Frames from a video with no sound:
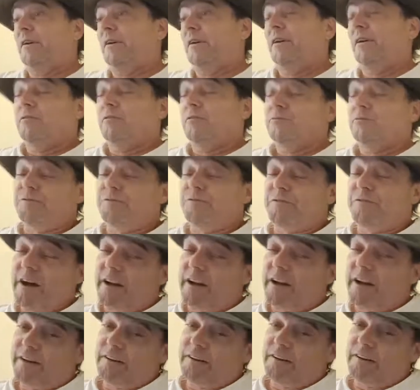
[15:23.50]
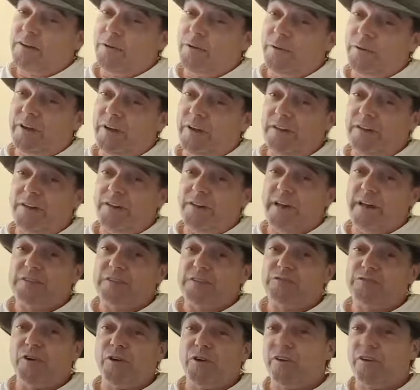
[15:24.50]
It was fine until we hit
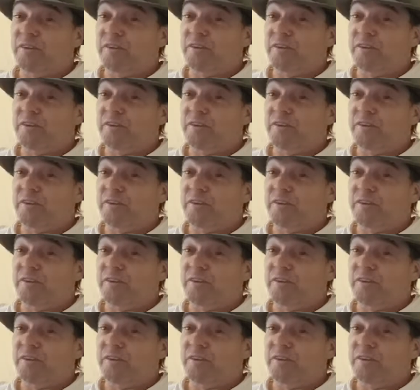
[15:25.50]
Nashville,